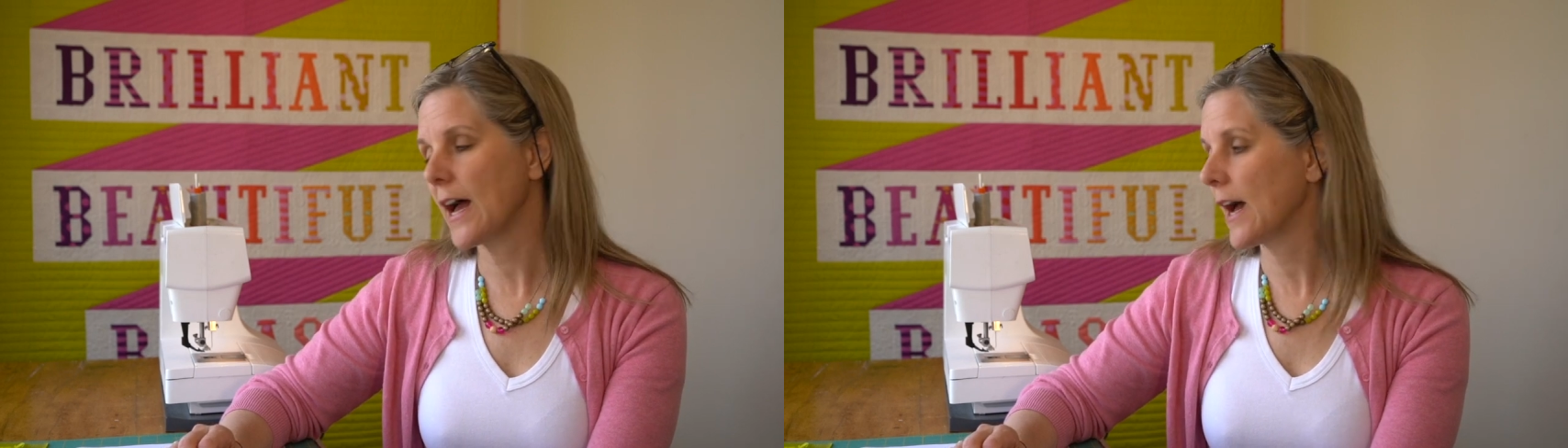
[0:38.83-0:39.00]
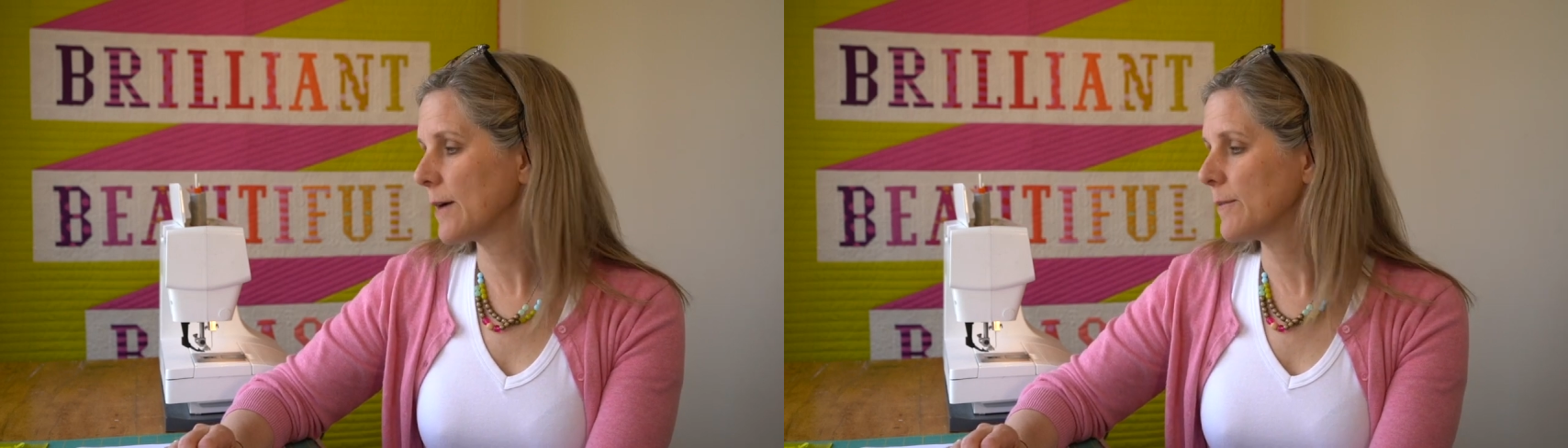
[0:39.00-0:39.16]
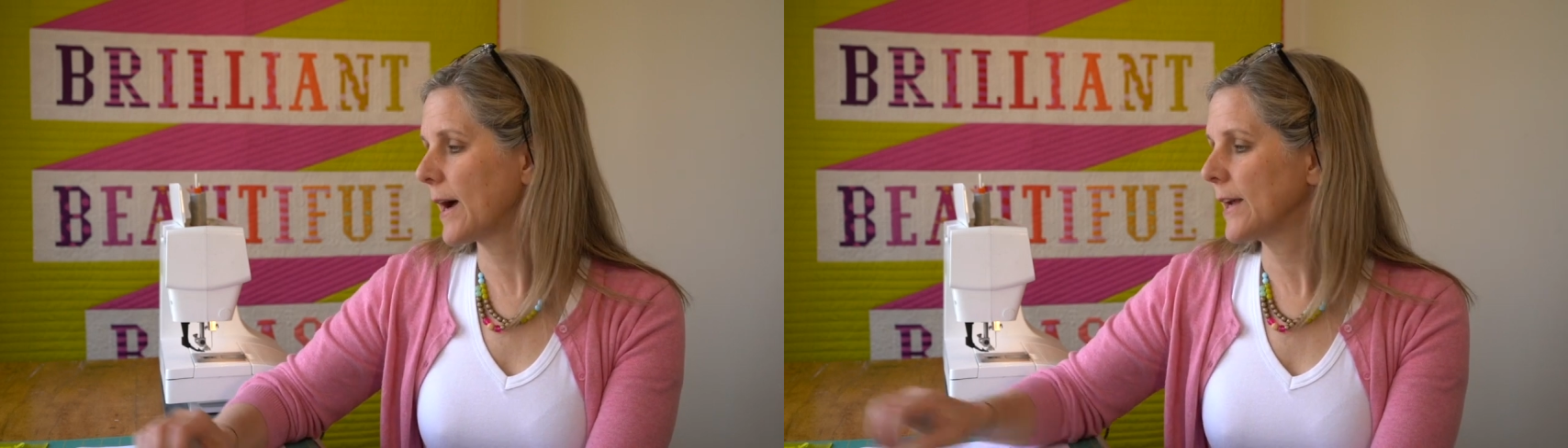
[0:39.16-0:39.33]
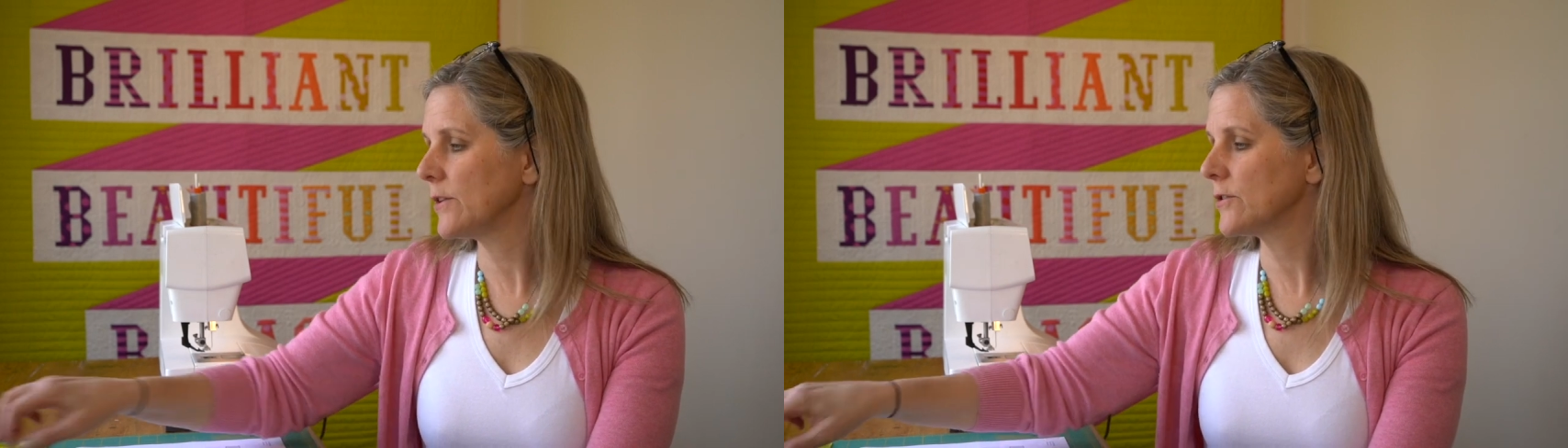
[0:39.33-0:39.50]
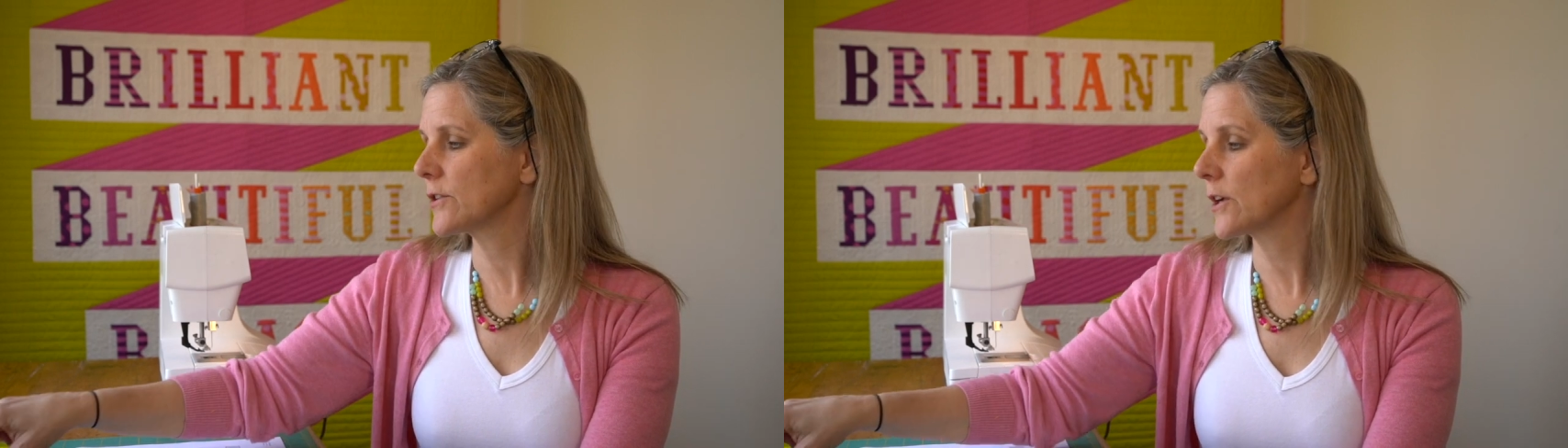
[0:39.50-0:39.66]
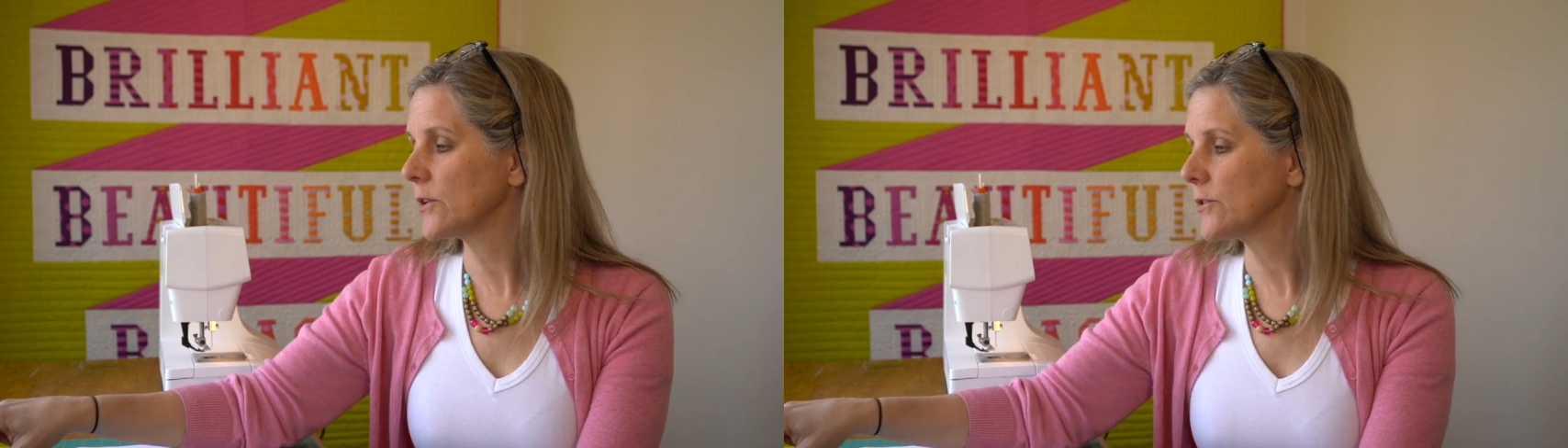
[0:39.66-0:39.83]

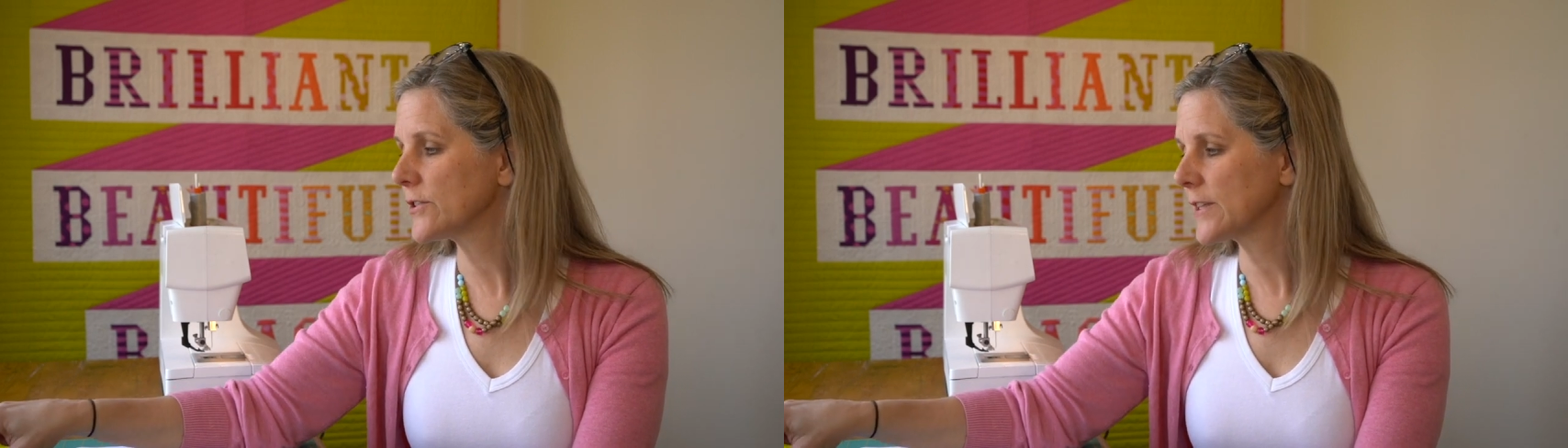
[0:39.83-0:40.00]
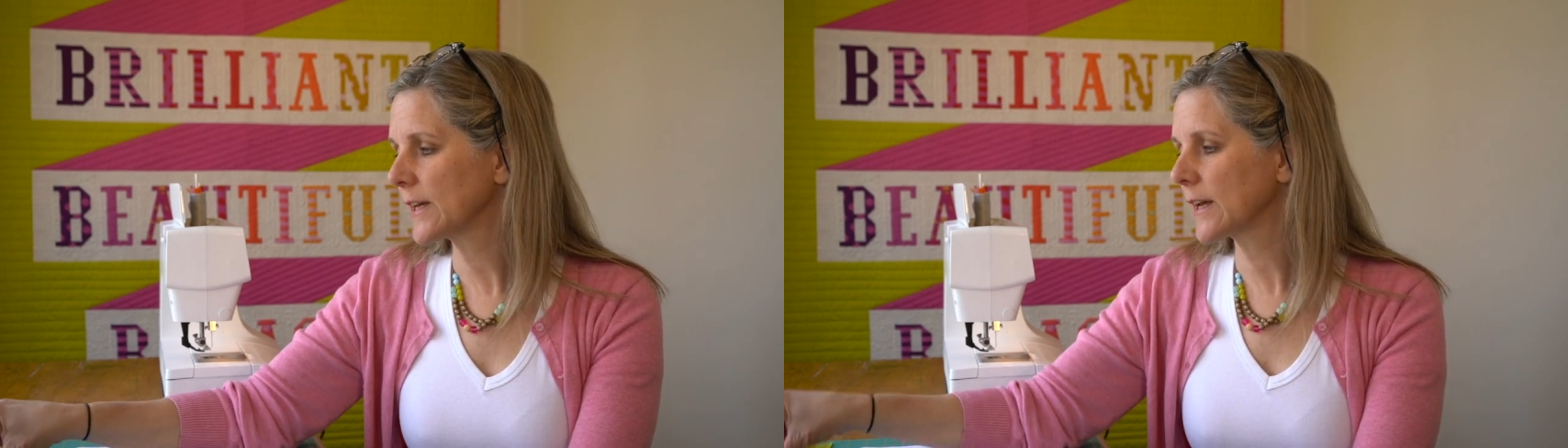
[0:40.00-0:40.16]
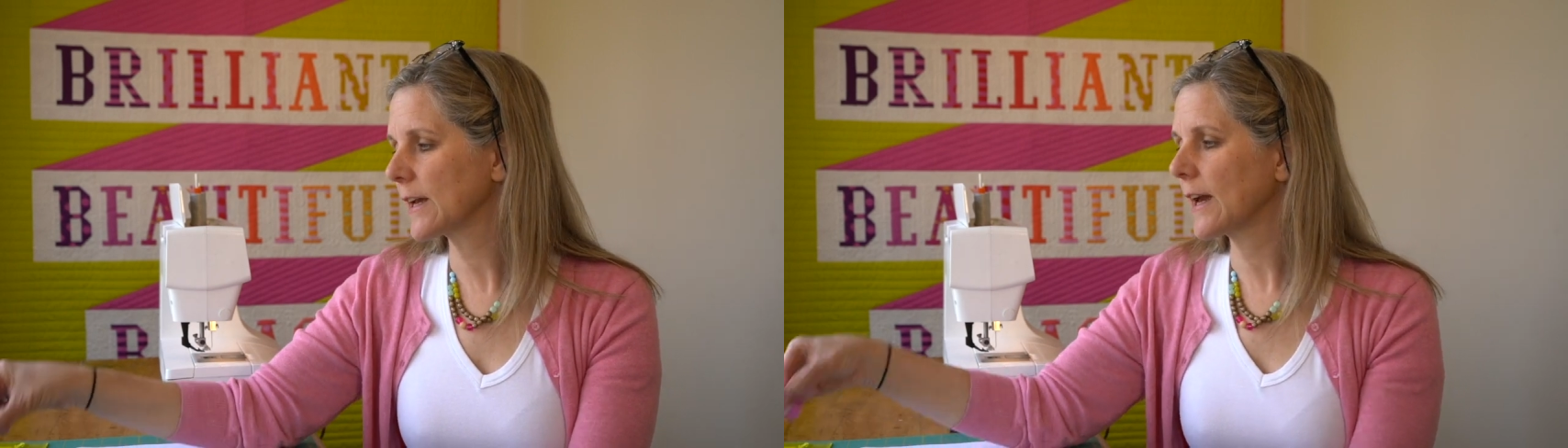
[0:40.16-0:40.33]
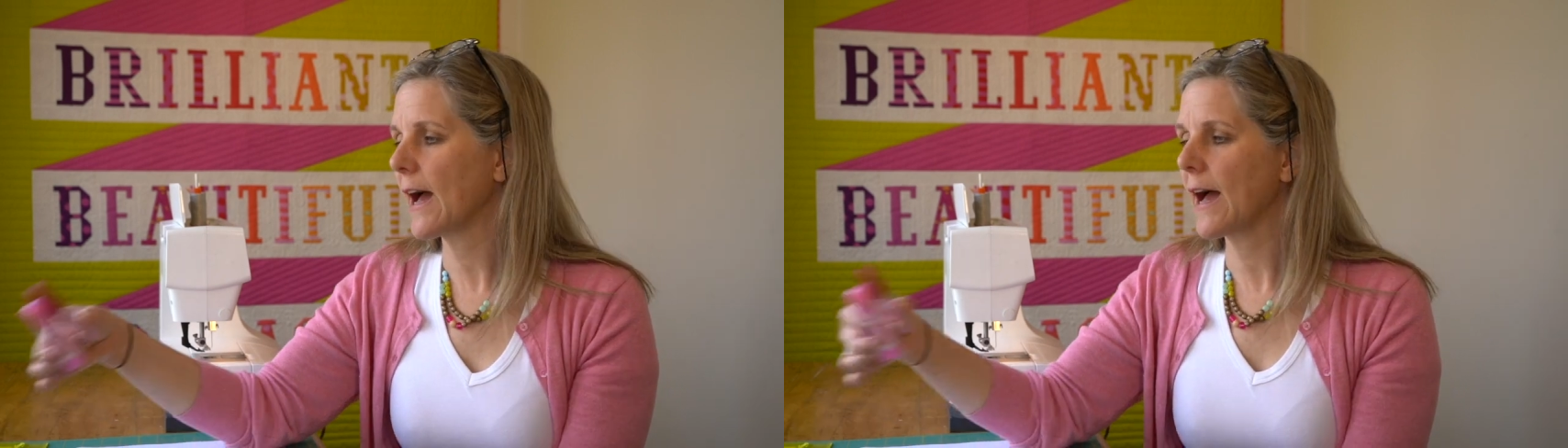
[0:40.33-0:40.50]
a glue stick.